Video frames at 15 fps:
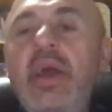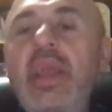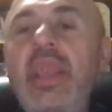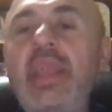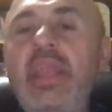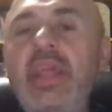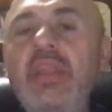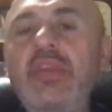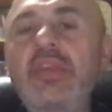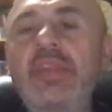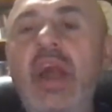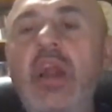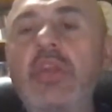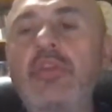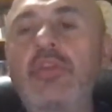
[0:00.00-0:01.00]
He didn't
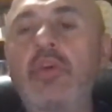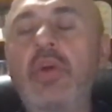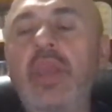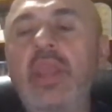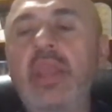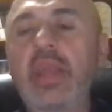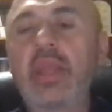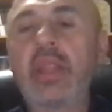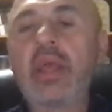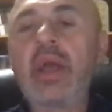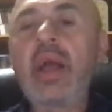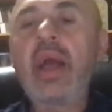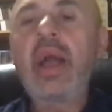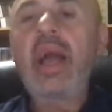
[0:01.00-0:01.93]
start doing it